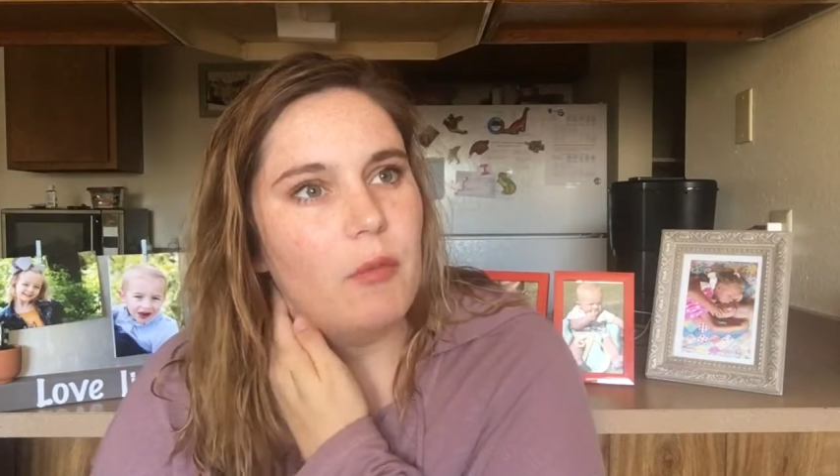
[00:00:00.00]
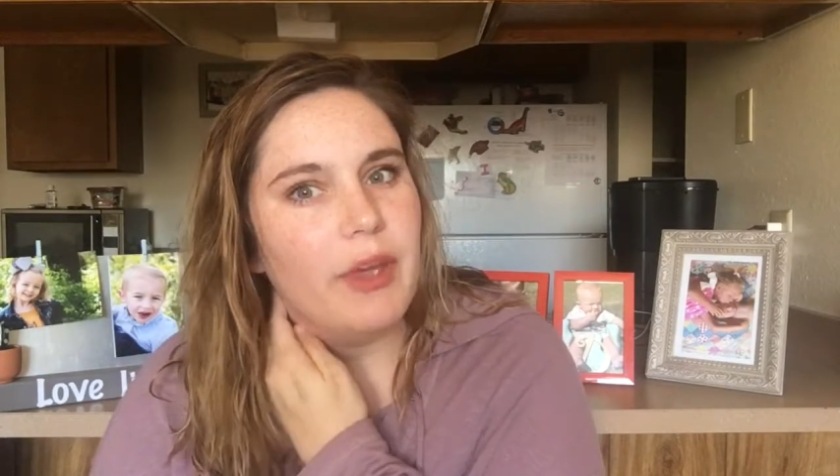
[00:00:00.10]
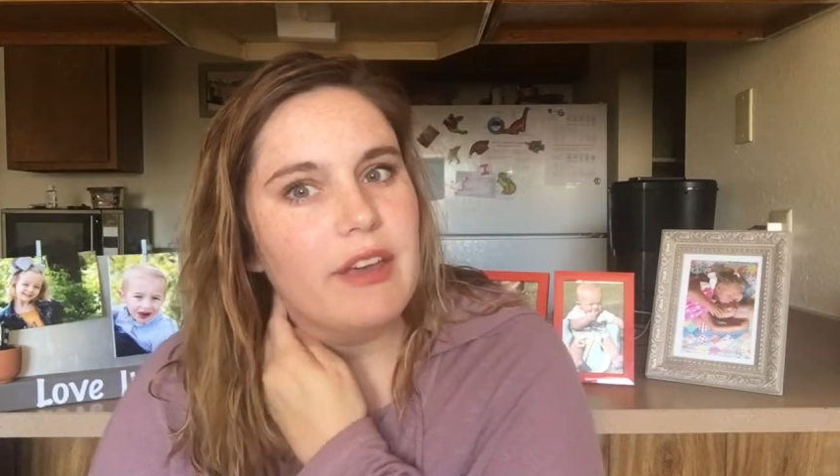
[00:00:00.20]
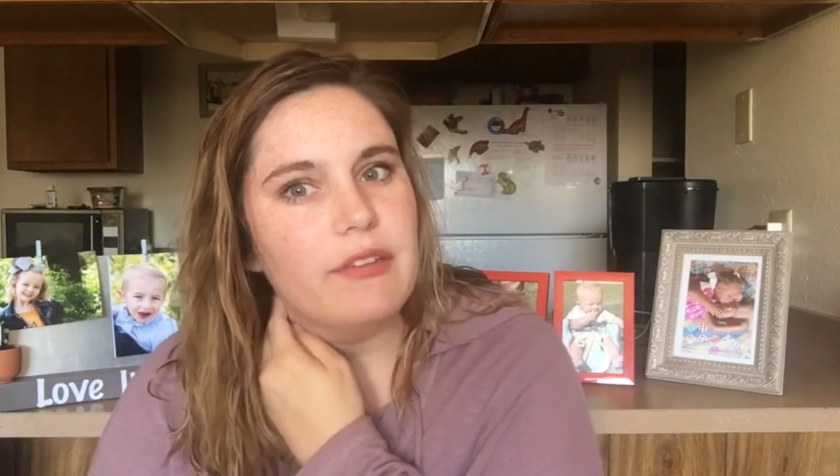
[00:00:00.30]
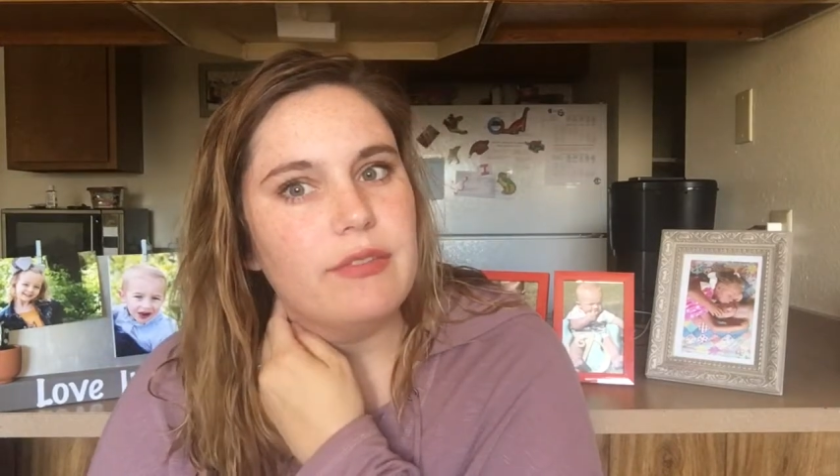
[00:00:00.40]

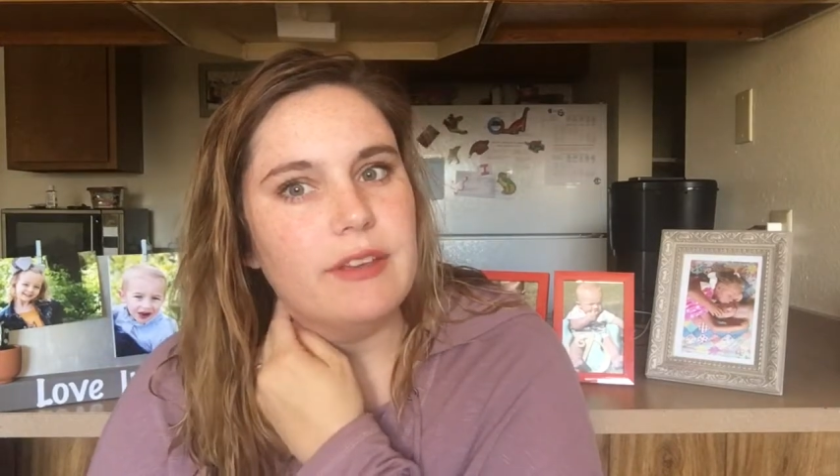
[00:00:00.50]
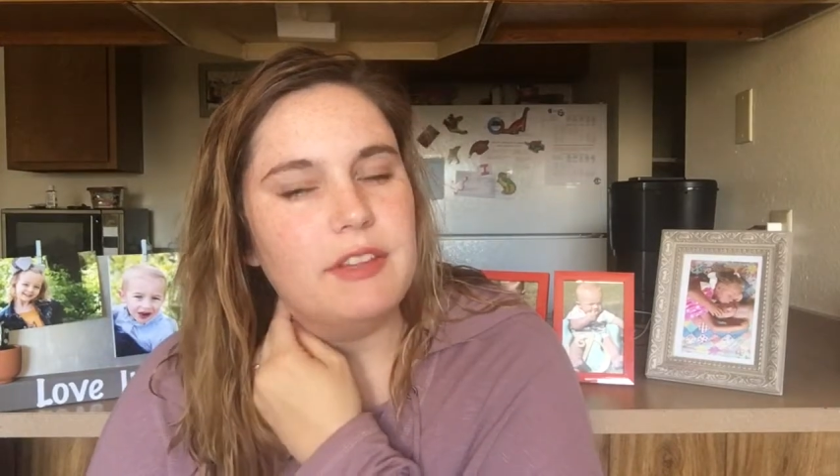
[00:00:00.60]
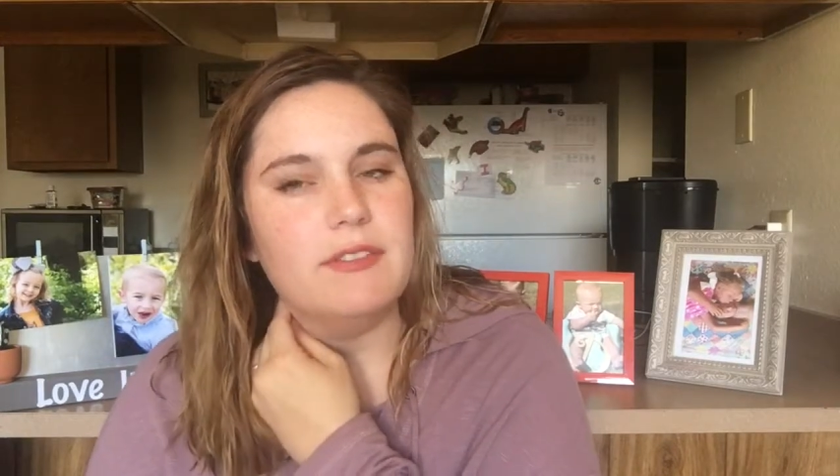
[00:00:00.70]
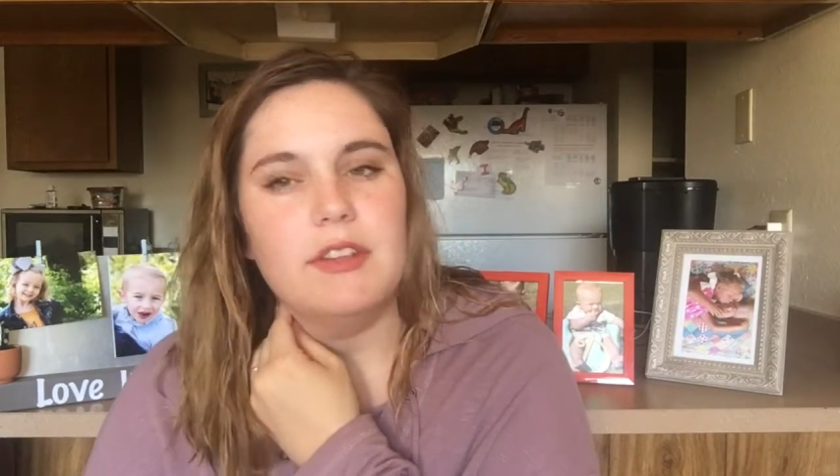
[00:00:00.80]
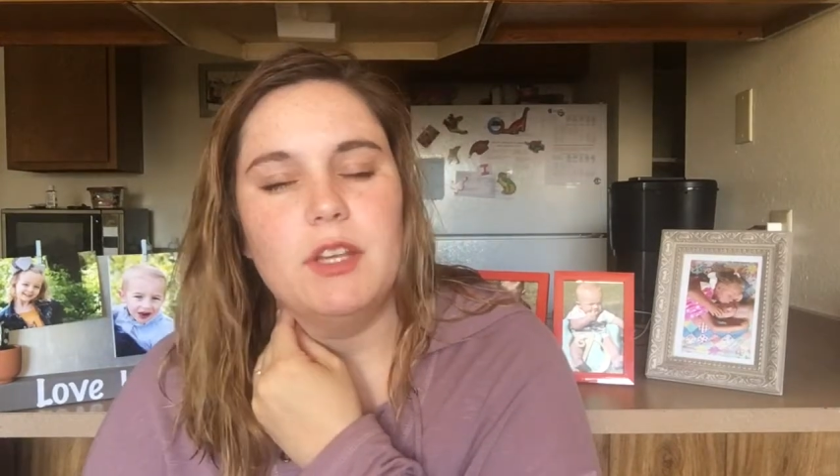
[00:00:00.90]
We have
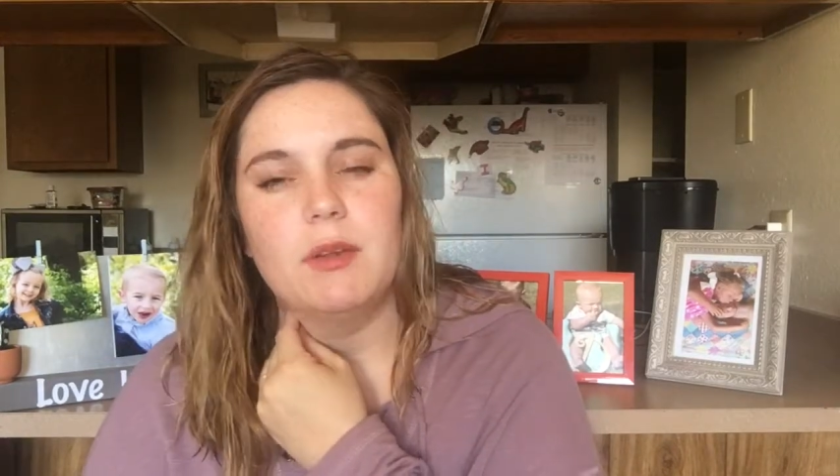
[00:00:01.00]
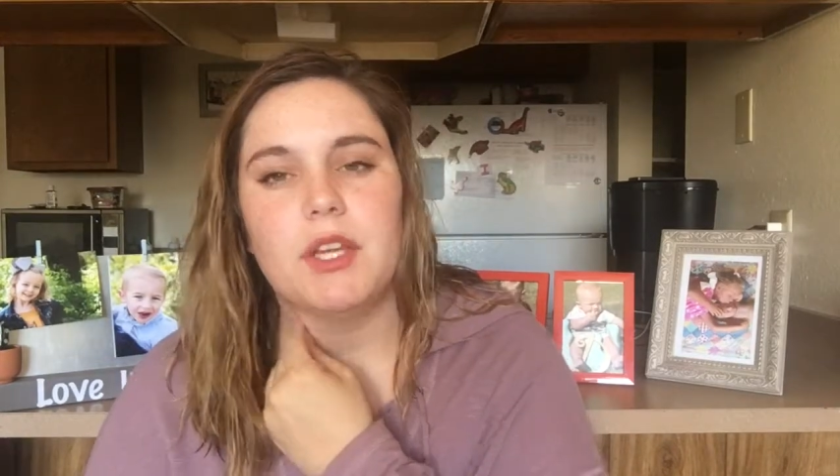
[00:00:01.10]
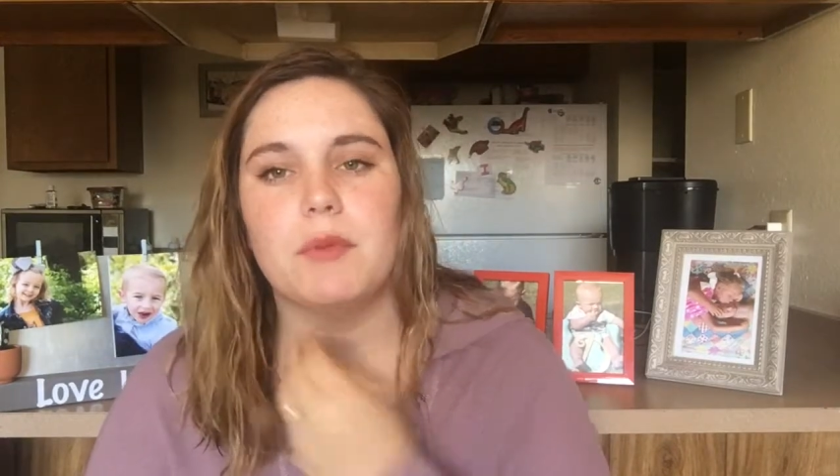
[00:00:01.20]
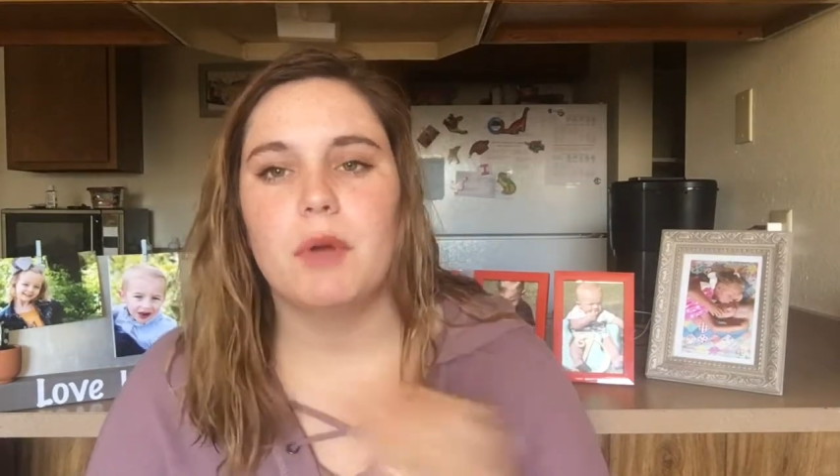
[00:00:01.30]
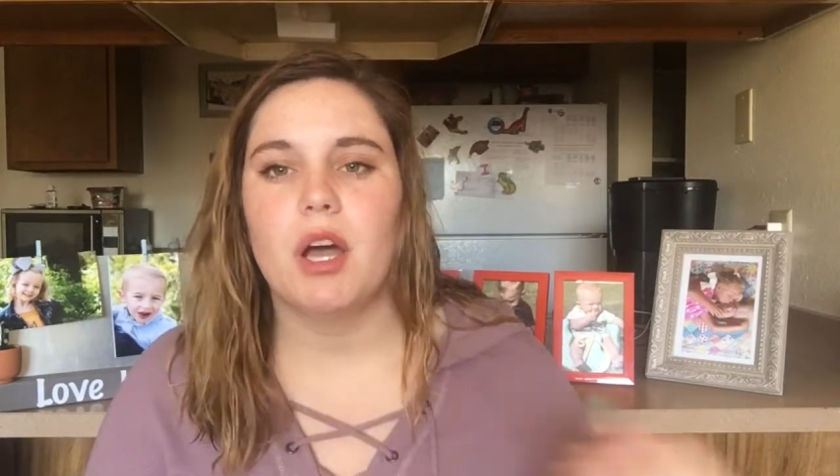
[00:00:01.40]
50-50 with
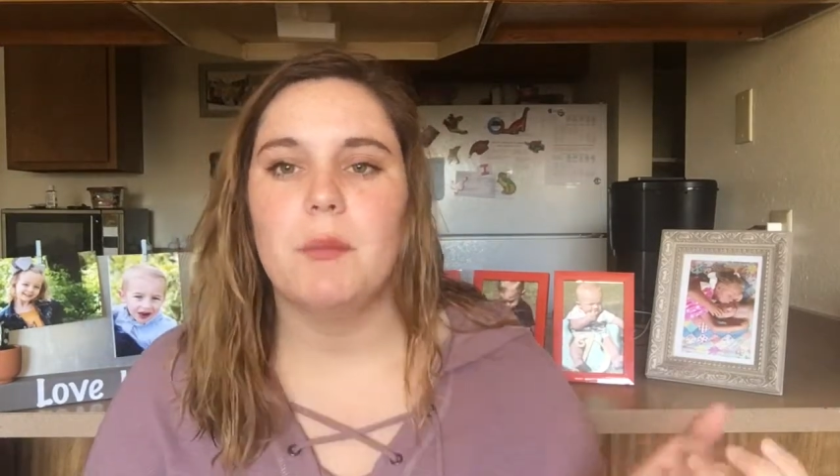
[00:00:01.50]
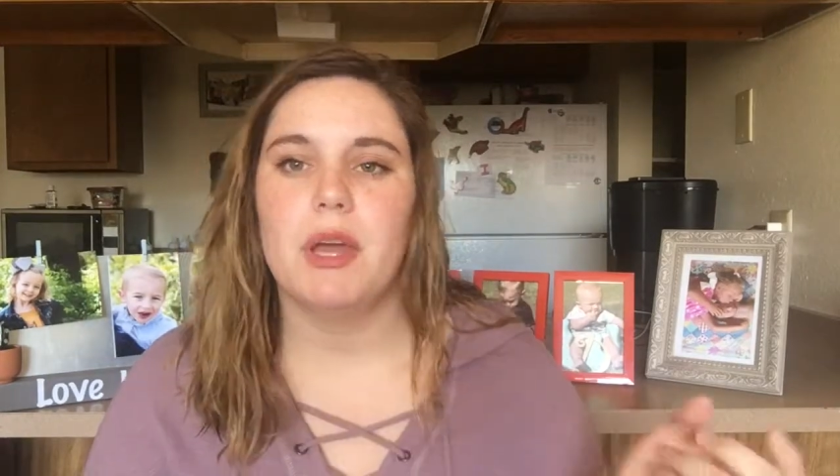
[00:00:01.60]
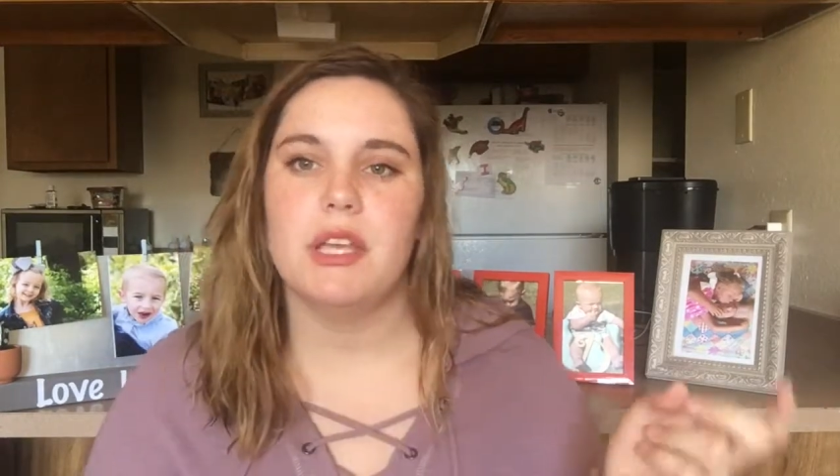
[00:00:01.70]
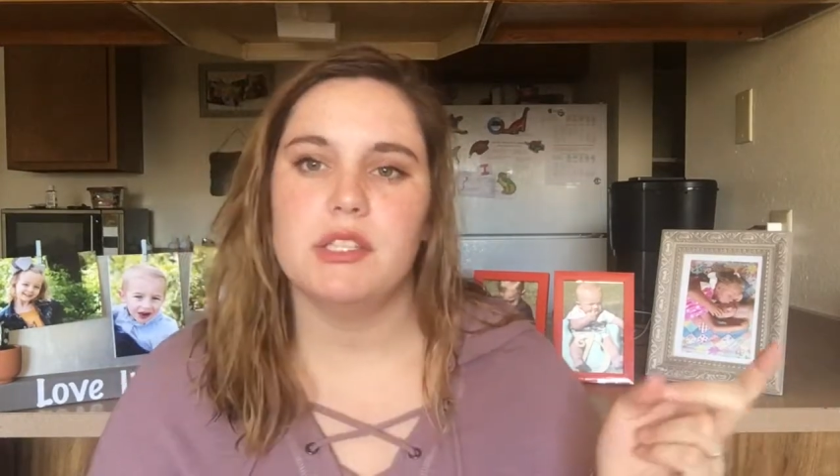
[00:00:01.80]
her mom,